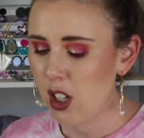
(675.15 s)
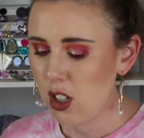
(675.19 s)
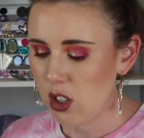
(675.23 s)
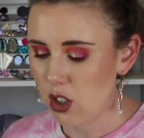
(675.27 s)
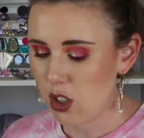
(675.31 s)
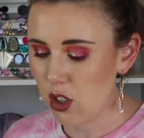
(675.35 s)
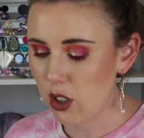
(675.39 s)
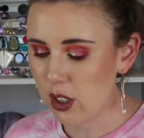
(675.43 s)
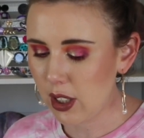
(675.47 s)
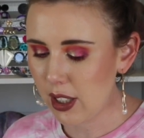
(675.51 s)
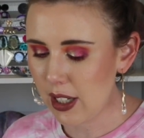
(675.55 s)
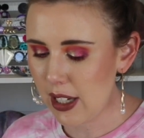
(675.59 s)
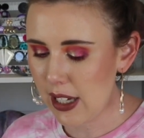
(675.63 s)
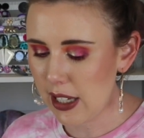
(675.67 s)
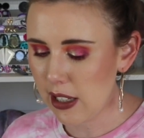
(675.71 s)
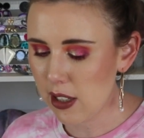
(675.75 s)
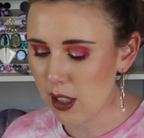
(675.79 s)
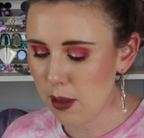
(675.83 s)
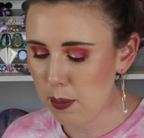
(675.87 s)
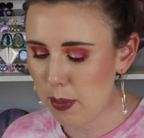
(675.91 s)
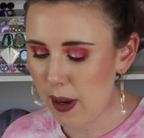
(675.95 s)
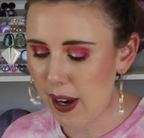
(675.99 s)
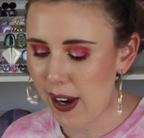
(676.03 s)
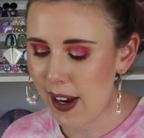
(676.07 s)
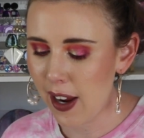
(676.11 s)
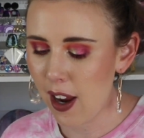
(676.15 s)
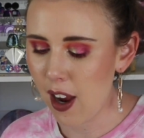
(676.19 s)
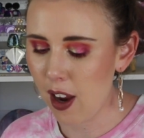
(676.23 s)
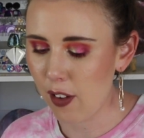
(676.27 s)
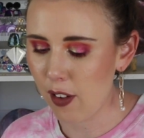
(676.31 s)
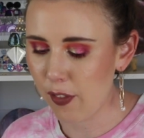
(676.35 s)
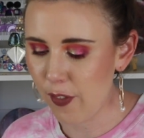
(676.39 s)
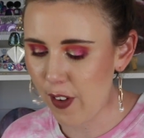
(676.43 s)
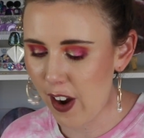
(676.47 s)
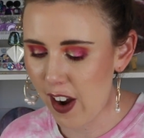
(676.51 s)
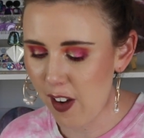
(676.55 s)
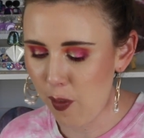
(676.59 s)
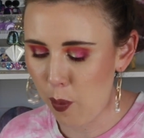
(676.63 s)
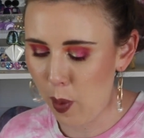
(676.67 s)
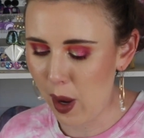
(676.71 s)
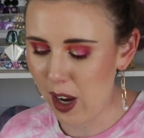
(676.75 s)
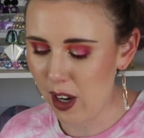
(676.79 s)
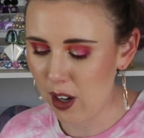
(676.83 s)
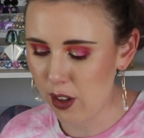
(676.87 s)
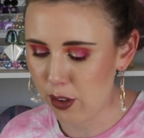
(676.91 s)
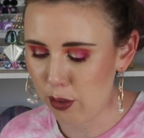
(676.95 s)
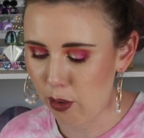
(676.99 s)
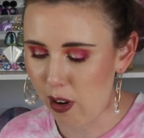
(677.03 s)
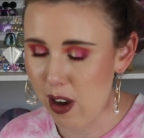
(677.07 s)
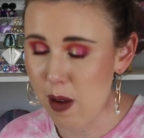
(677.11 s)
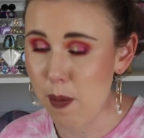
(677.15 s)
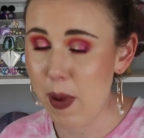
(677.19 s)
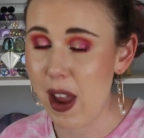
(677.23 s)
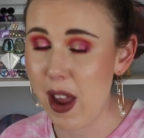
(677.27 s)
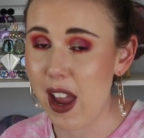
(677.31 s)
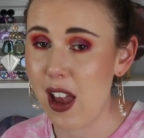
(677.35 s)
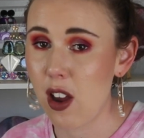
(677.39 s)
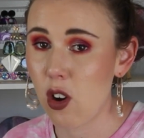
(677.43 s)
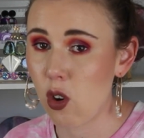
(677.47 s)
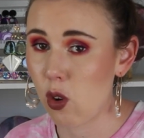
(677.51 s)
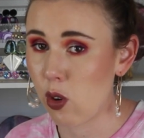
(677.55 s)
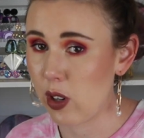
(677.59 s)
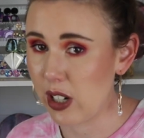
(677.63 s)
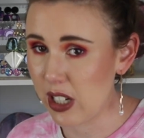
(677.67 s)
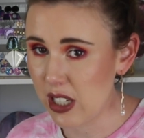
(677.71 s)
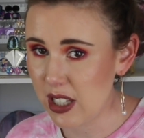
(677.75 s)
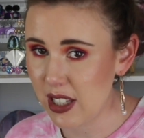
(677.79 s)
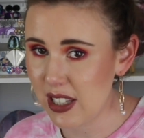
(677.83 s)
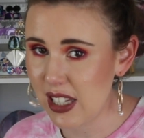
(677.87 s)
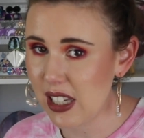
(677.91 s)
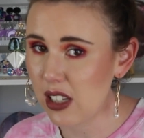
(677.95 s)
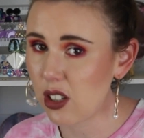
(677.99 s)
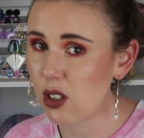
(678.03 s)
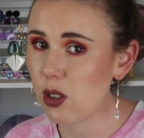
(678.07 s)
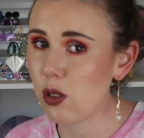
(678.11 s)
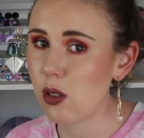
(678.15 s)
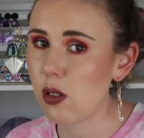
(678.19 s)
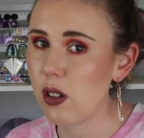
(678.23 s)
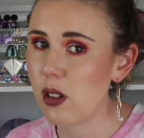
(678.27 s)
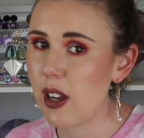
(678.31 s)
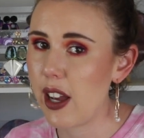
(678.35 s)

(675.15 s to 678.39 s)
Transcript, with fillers: you can either buy a five pan, a three pan, or a single,